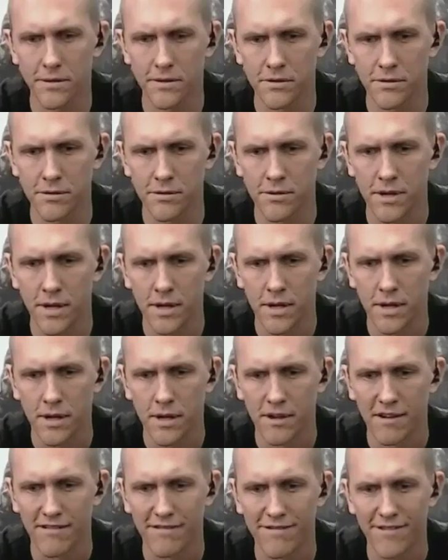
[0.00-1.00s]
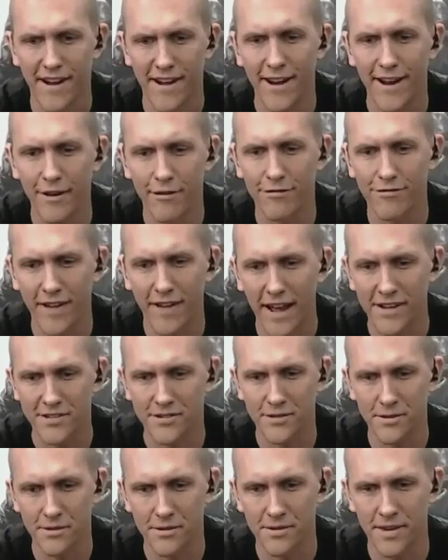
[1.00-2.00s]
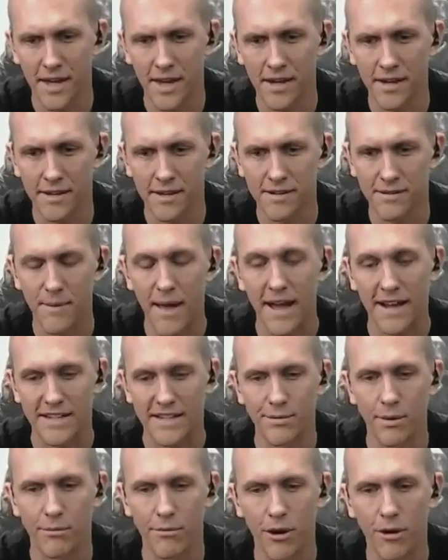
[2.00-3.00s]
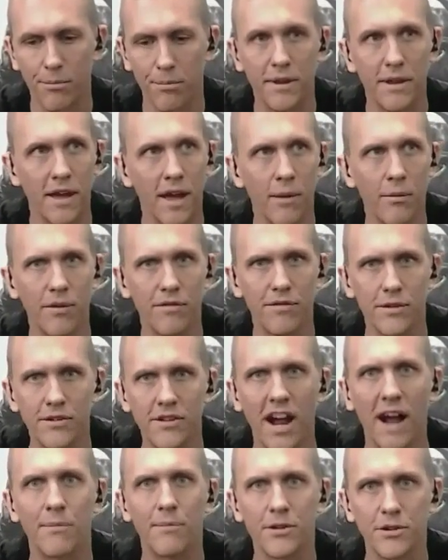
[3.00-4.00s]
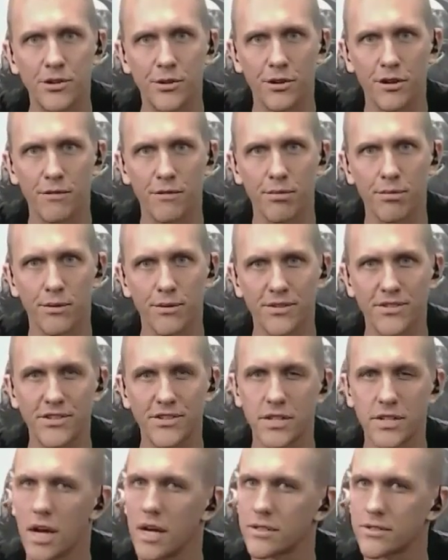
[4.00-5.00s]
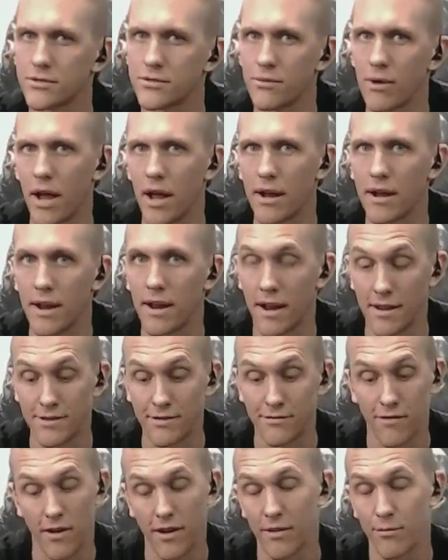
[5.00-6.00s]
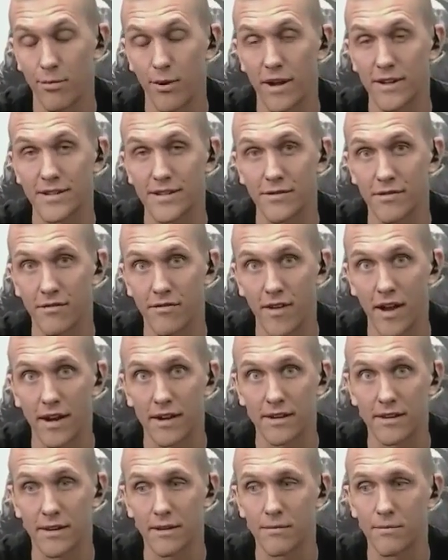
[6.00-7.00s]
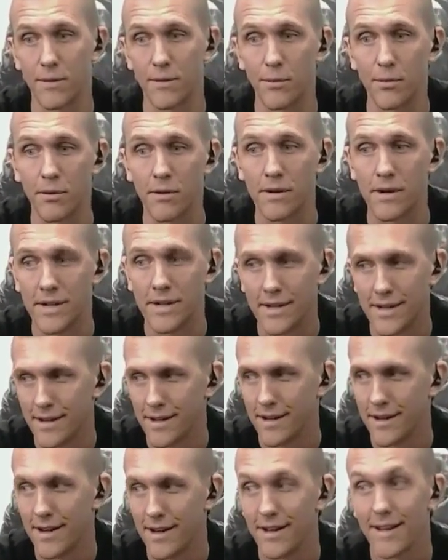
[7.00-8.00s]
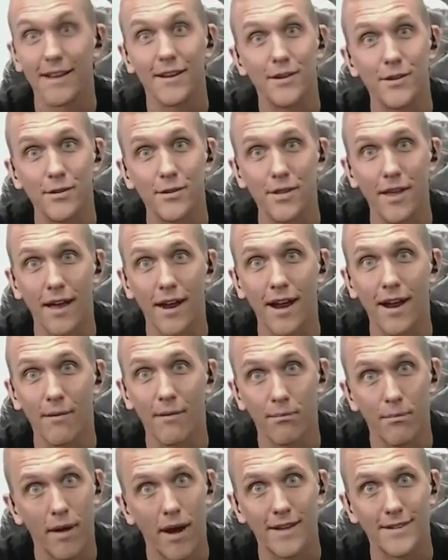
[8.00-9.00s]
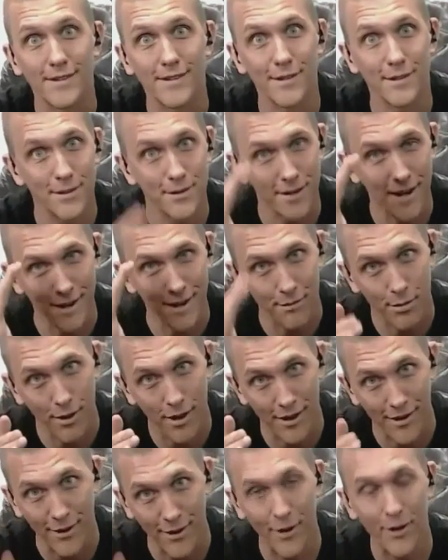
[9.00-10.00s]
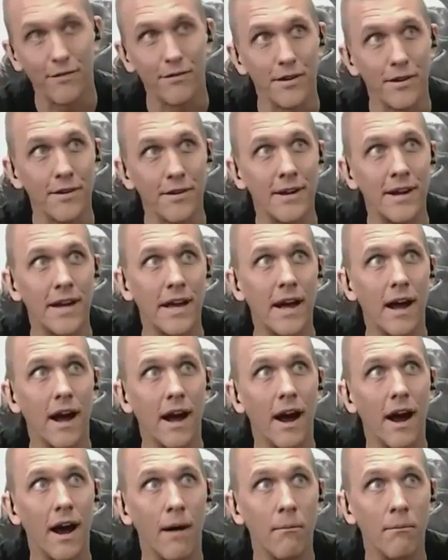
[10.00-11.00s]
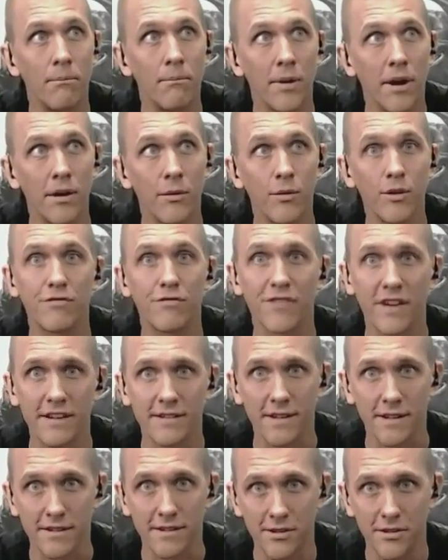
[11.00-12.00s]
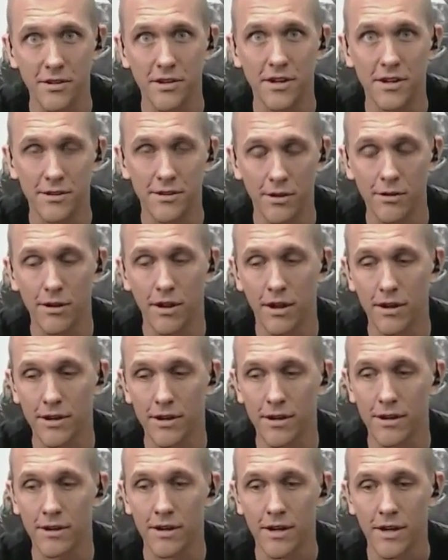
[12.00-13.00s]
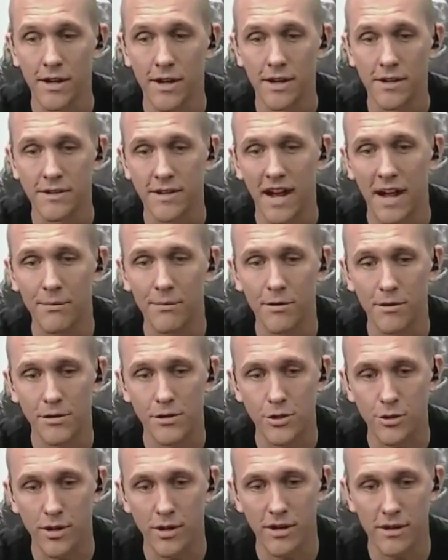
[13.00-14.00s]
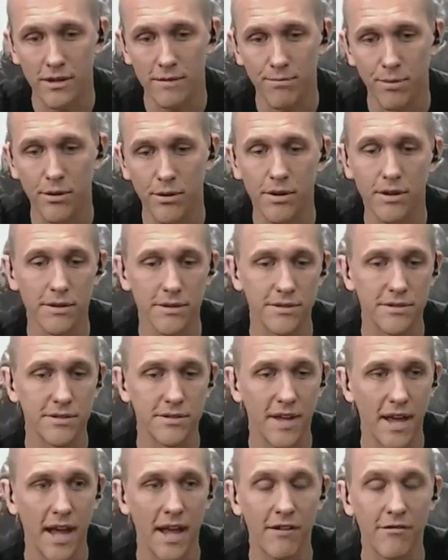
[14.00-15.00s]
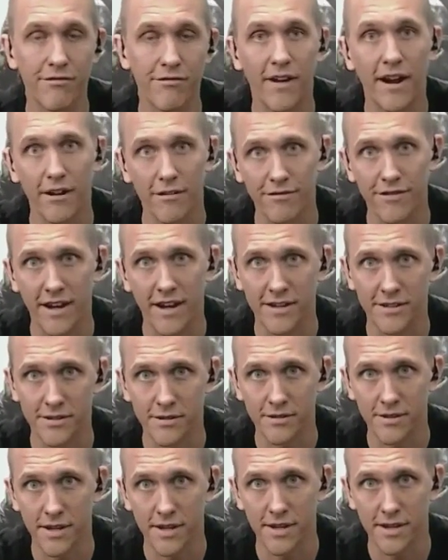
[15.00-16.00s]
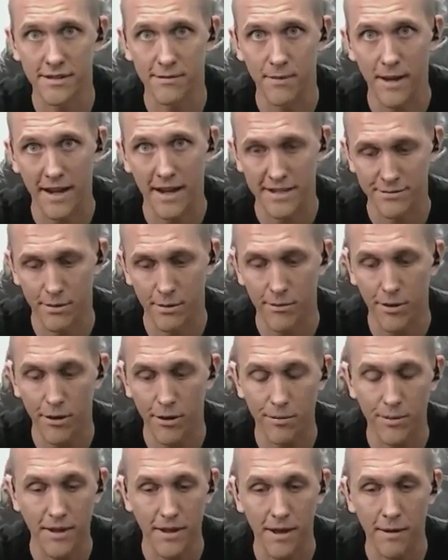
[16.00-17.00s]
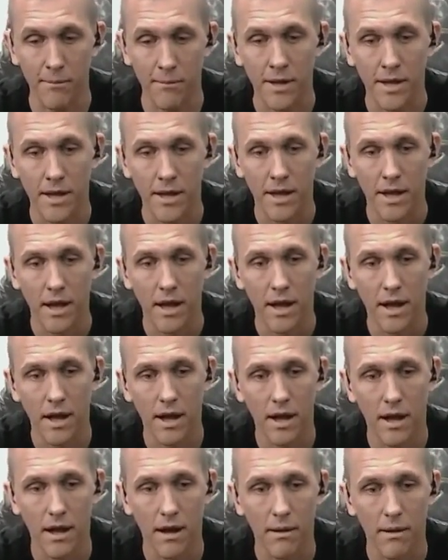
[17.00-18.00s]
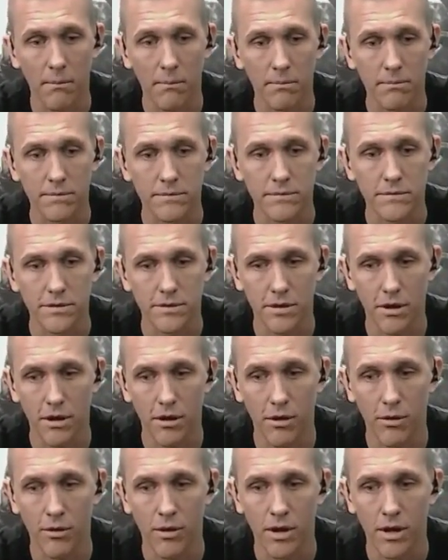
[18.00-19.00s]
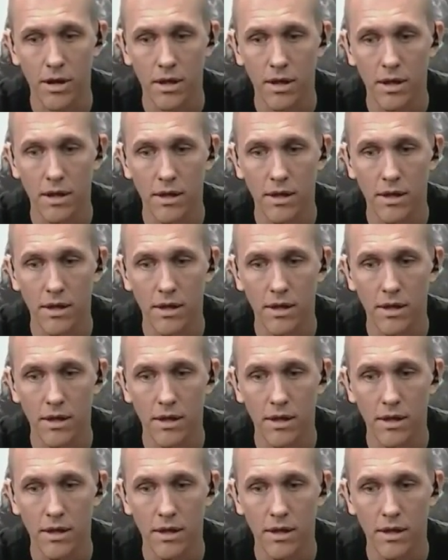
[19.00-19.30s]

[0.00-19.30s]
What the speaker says: to fire faster than its maximum RPM if you timed your trigger pulls just right. And it's very impressive, in fact, that people can do that. I salute and applaud all of you. But we fixed it, so you can no longer time your trigger pulls and fire faster than its maximum RPM. So